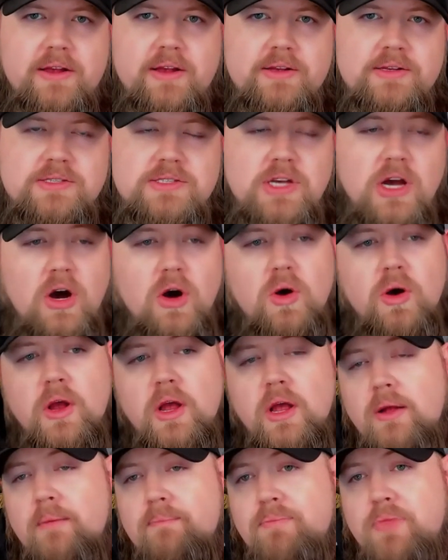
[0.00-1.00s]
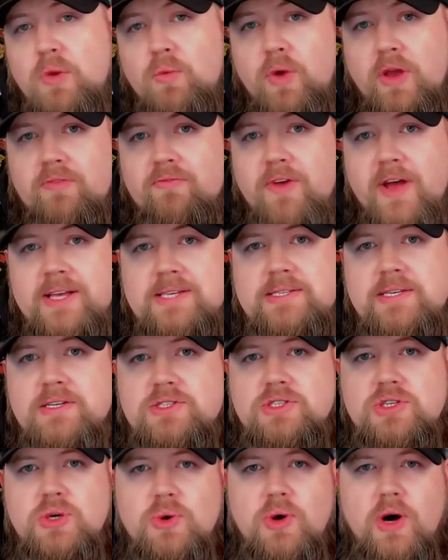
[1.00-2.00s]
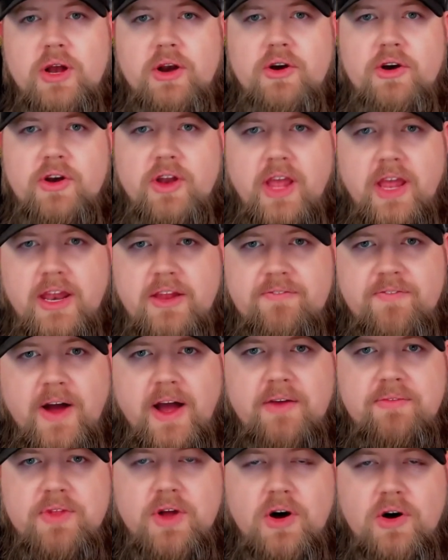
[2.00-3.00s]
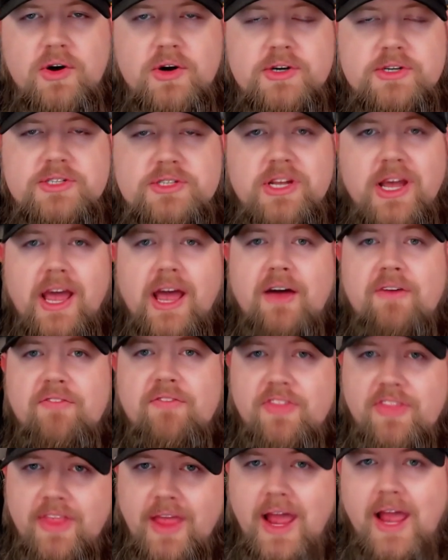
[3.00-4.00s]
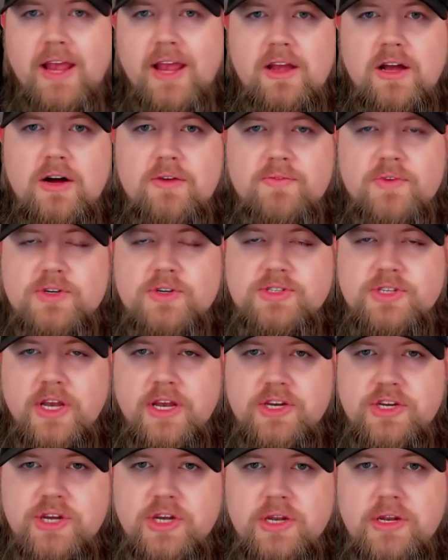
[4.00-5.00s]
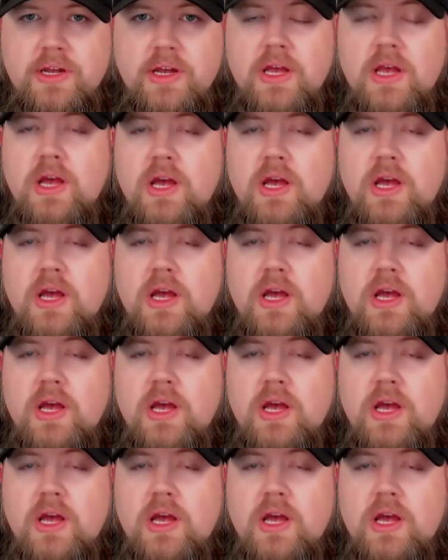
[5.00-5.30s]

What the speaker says: So we invested $285 to have that conversation.